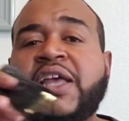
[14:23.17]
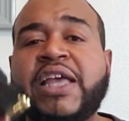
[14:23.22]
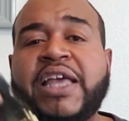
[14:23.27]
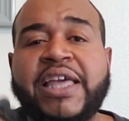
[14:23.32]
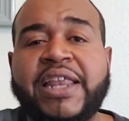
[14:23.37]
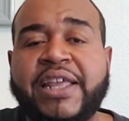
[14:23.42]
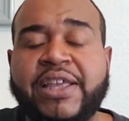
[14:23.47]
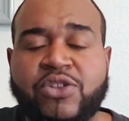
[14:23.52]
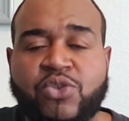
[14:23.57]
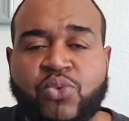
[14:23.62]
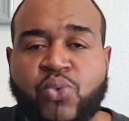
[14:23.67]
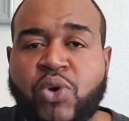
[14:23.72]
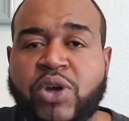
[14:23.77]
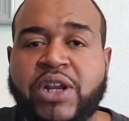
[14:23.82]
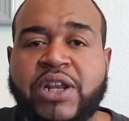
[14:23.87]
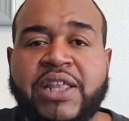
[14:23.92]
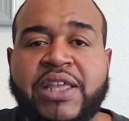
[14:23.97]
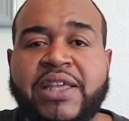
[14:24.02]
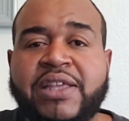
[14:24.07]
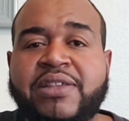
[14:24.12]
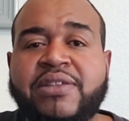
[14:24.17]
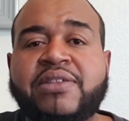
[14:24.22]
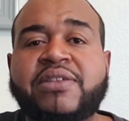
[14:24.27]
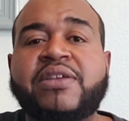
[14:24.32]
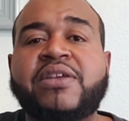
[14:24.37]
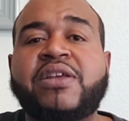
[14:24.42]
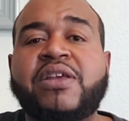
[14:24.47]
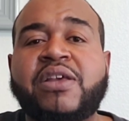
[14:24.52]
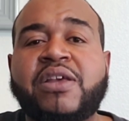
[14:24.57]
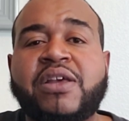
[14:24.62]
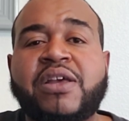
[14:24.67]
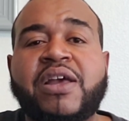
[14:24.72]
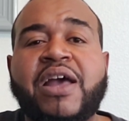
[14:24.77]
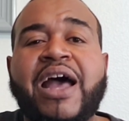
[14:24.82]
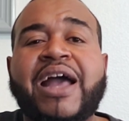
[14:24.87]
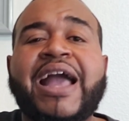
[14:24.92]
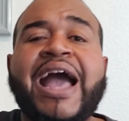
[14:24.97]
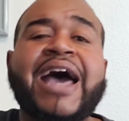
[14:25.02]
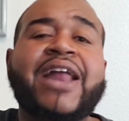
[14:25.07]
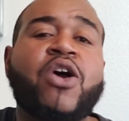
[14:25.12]
It is what it is.
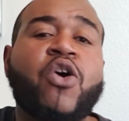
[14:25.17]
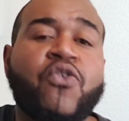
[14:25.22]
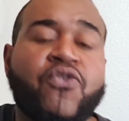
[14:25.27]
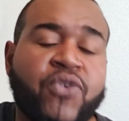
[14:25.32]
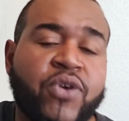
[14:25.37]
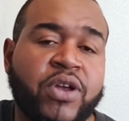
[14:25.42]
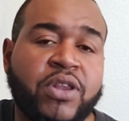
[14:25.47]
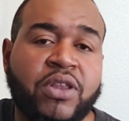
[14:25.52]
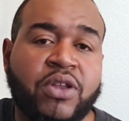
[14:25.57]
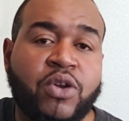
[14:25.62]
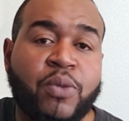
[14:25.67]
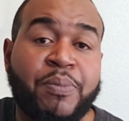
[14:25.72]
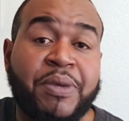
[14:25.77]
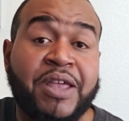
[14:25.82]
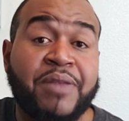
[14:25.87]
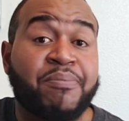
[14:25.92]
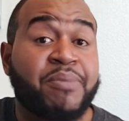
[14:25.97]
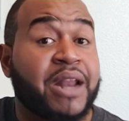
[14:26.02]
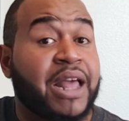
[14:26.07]
I got over a little bit,